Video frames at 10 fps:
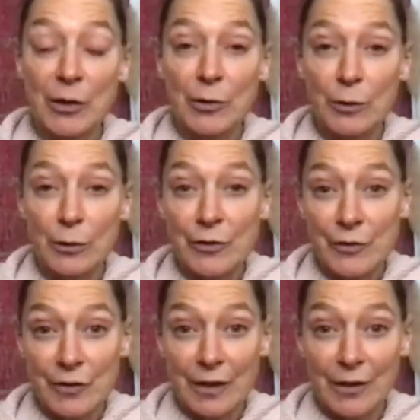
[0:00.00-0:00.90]

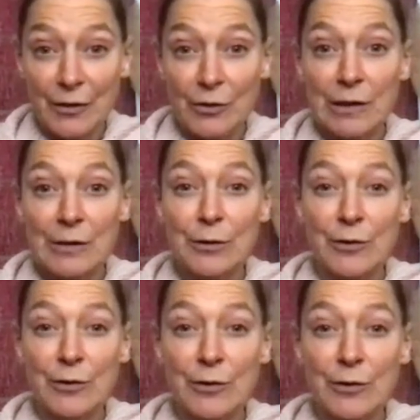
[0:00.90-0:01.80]
course, the longer
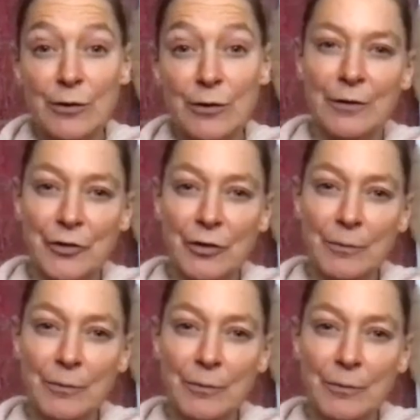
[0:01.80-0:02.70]
course, made me
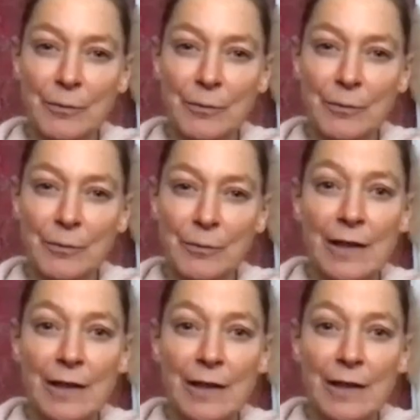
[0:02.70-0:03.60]
aware of some
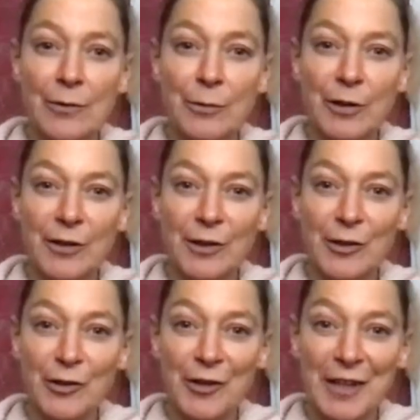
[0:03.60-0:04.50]
products that were
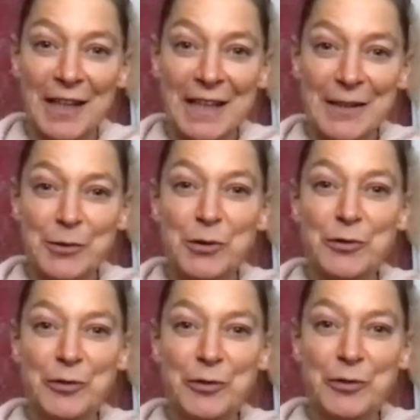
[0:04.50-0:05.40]
not good
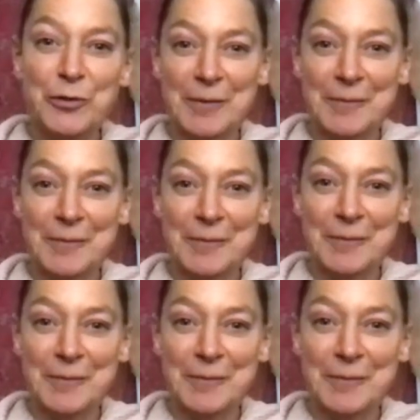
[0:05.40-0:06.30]
for my dosha.
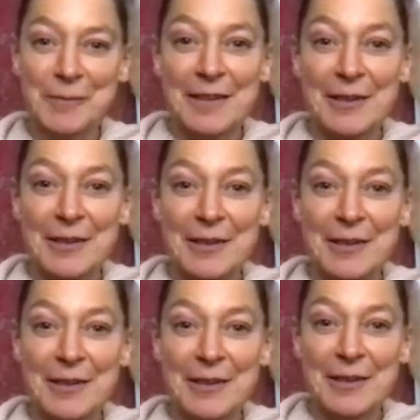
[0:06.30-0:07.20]

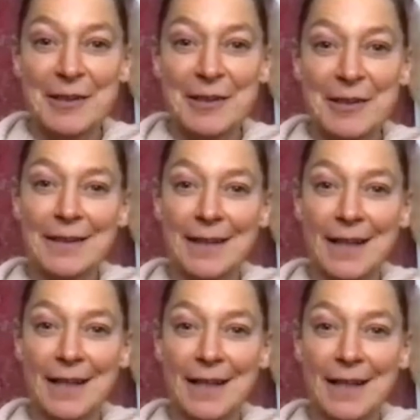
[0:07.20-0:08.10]
Like
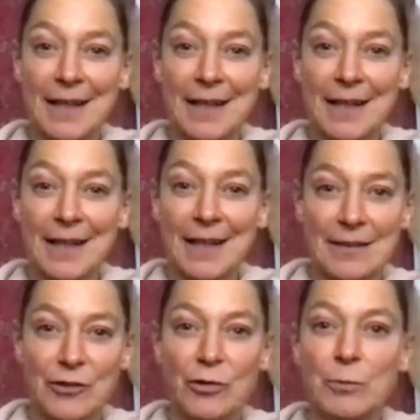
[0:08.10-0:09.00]
turmeric, I was still
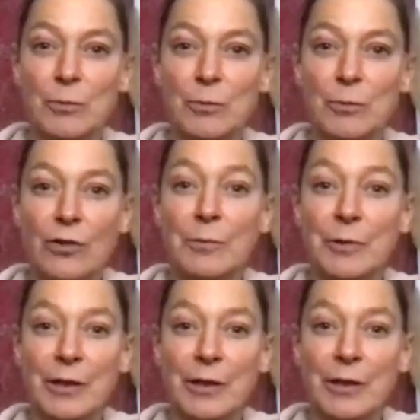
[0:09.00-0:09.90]
eating too much
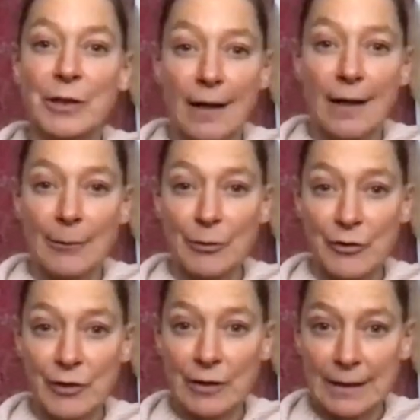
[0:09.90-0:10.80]
turmeric. I
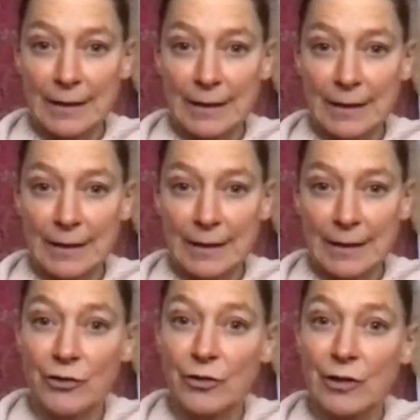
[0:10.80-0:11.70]
was still eating too
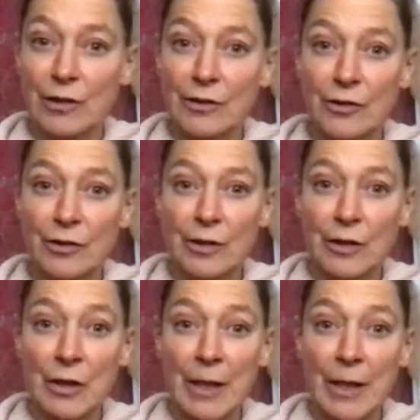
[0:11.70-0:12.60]
much
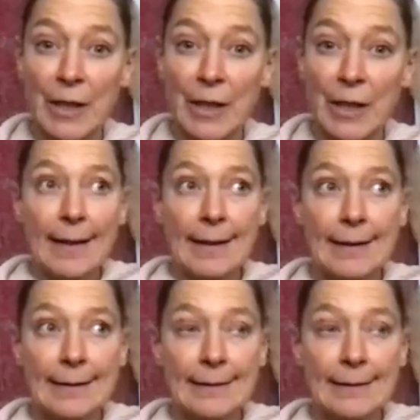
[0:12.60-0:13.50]
ginger,
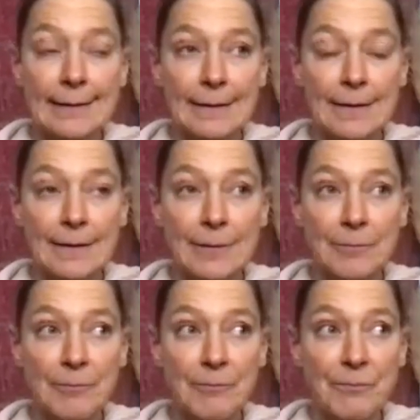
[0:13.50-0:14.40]
and